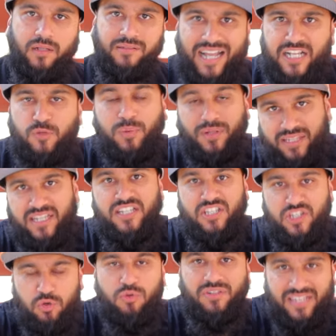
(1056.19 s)
That's what these
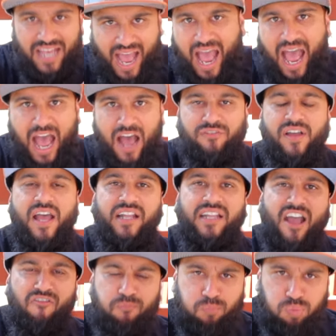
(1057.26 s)
dudes have. They
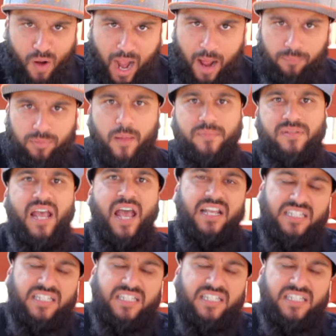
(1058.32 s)
have problems.